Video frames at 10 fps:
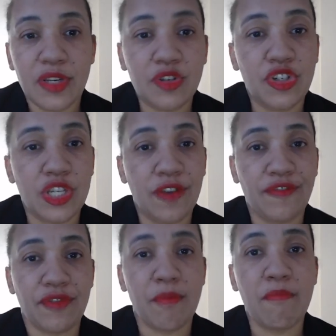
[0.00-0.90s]
you
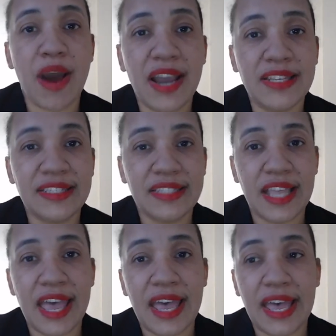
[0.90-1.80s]
shift
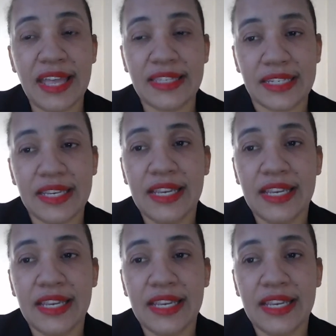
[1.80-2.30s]
mindset,